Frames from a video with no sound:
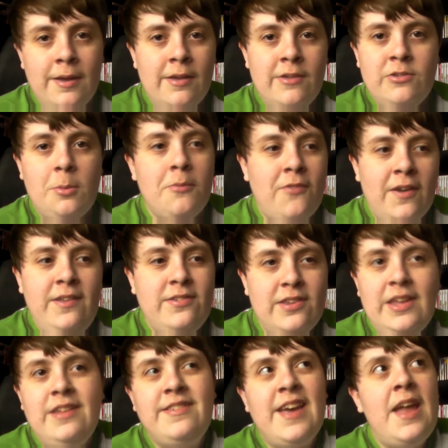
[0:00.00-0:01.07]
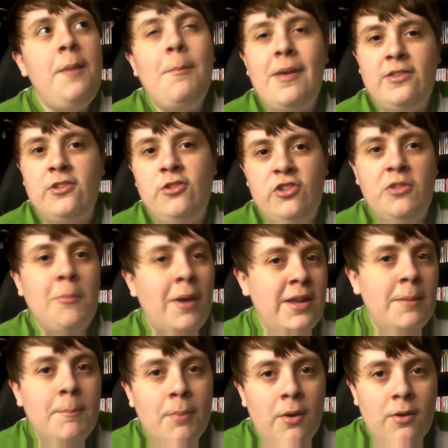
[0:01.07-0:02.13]
So if I see 10 messages in my
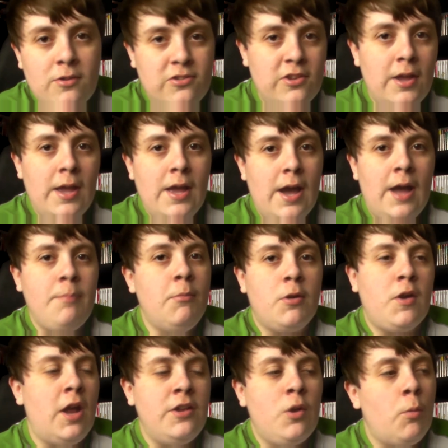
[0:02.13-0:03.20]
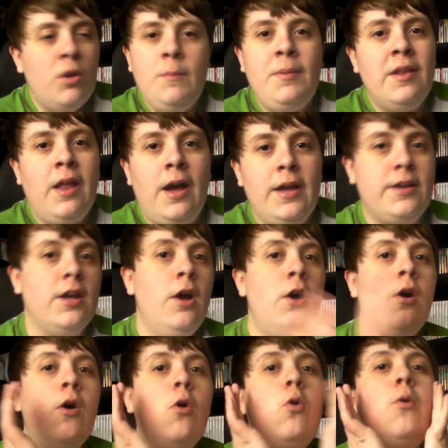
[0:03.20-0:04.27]
inbox, I'm not, I don't want to be like,
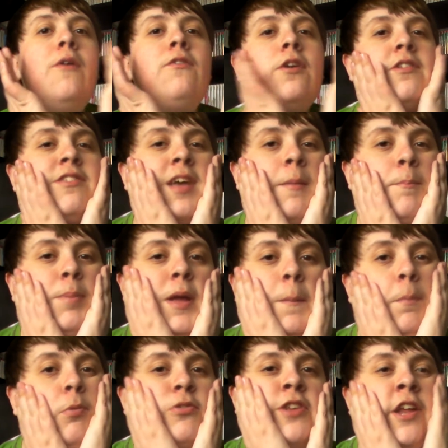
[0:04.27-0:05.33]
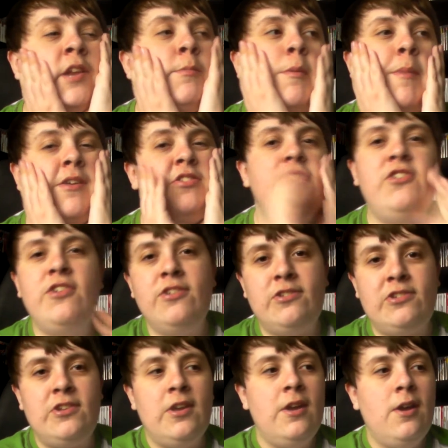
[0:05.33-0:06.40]
oh, I've got 10 people sending me messages.